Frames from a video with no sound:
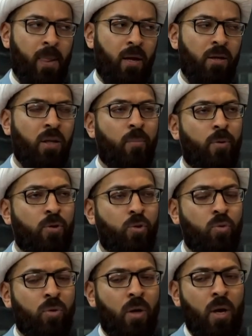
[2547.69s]
Number
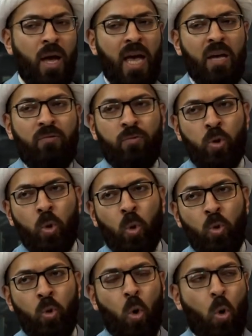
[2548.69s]
two, if you
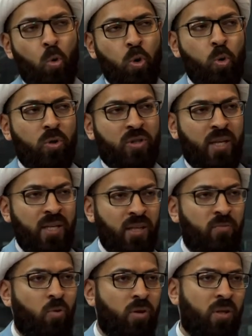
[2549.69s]
don't know who you're sending
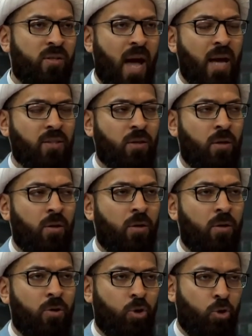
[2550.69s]
for this task,
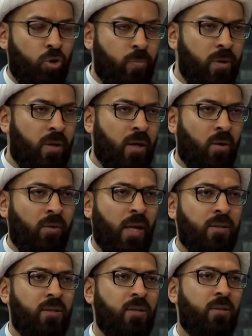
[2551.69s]
should you be there on
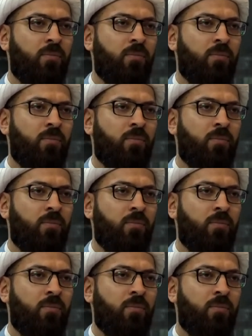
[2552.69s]
that seat?